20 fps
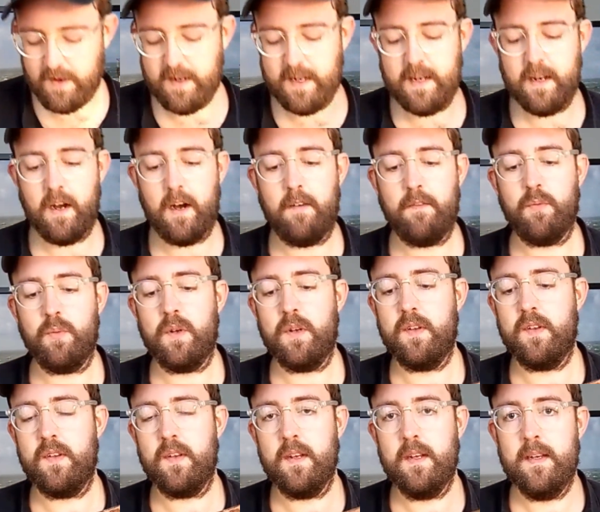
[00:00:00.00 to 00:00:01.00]
clean it
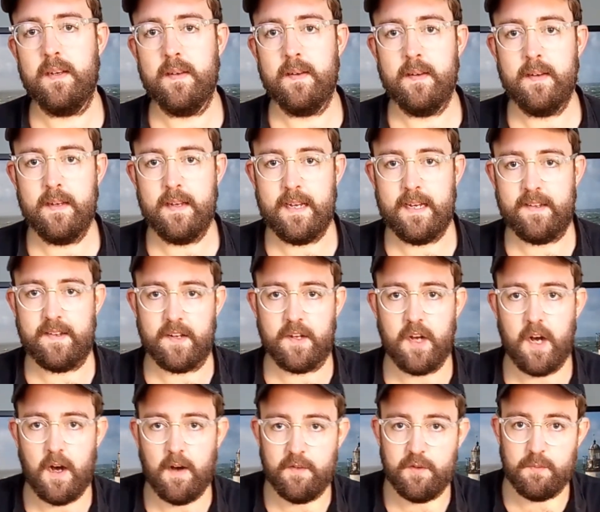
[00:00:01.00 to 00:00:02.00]
afterwards, is to
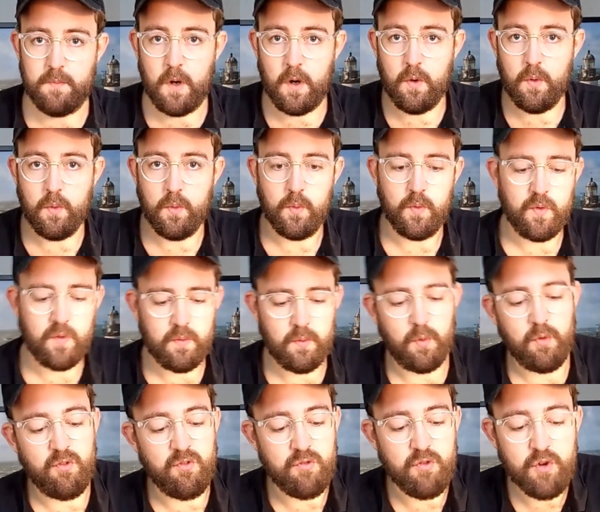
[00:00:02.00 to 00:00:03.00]
carve some holes
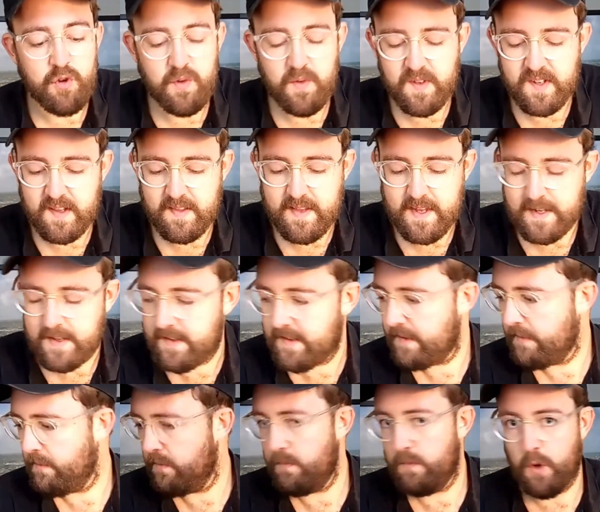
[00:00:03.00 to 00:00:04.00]
or grooves in
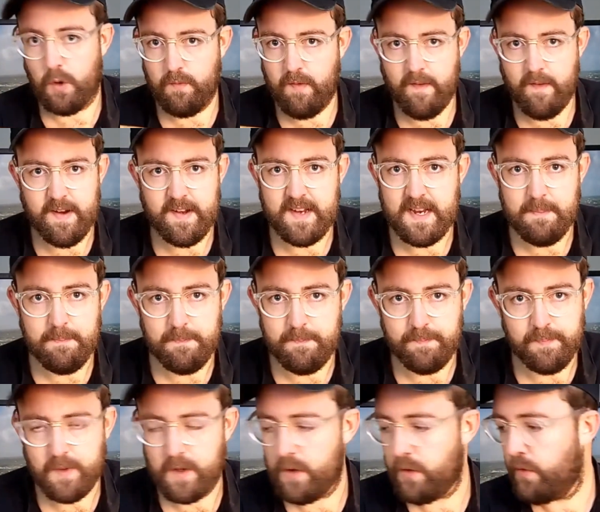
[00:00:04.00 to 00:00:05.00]
this. Not very deep
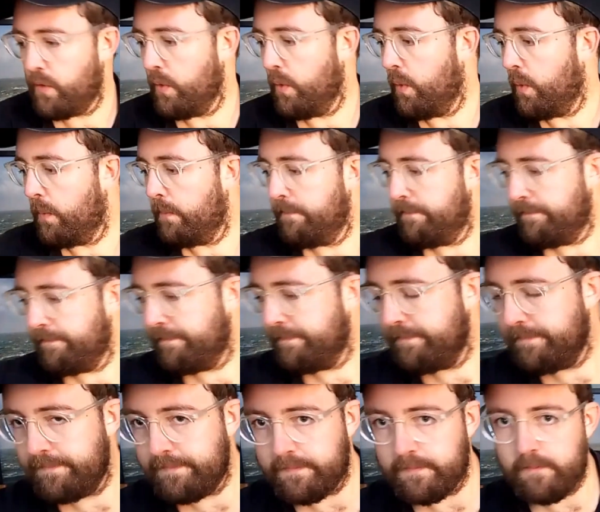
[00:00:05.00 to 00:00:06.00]
at all,
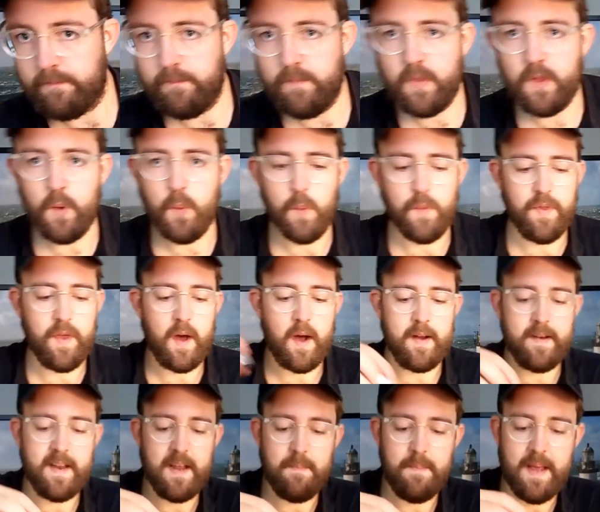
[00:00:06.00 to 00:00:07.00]
with the
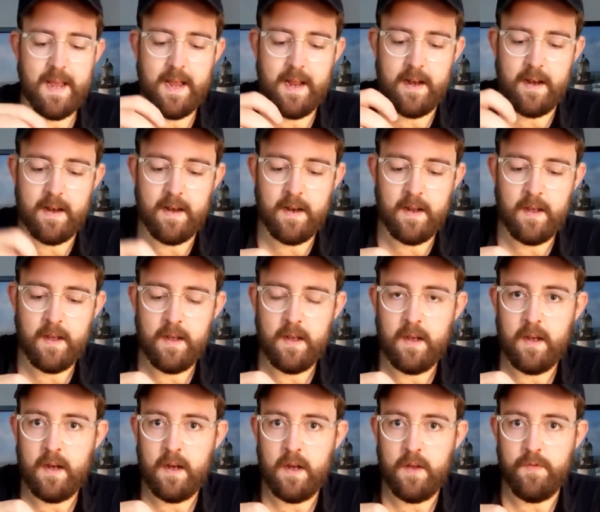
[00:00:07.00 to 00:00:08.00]
idea being
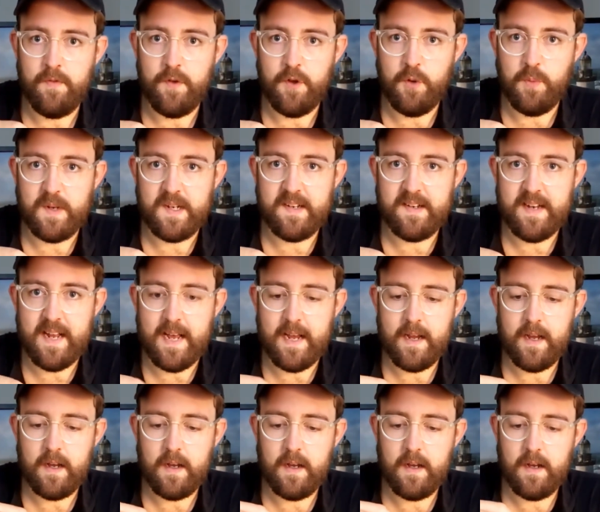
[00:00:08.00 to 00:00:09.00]
that you would
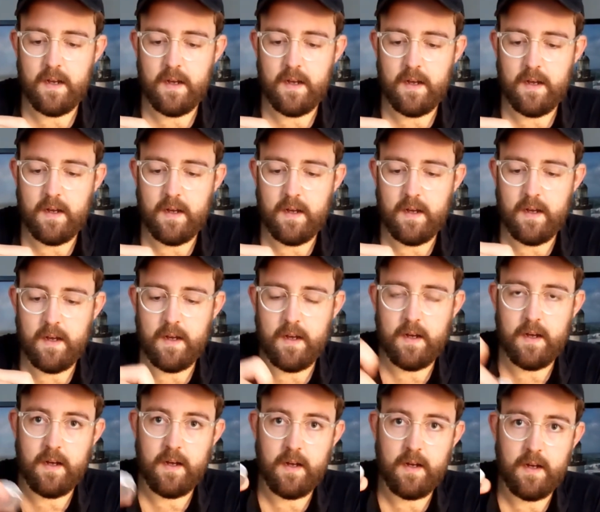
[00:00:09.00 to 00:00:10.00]
stick
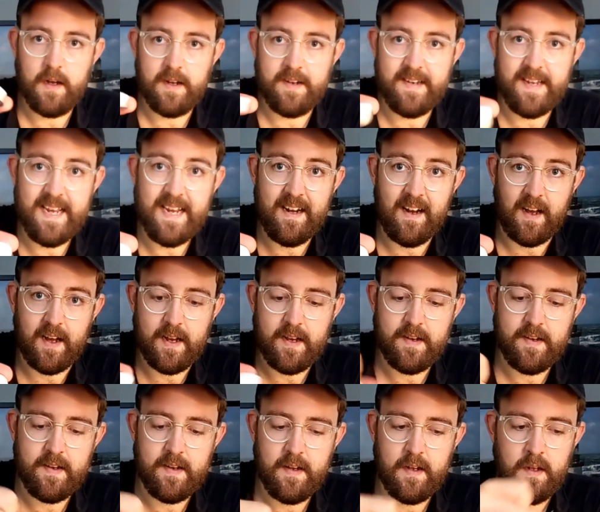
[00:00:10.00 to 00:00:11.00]
a tea light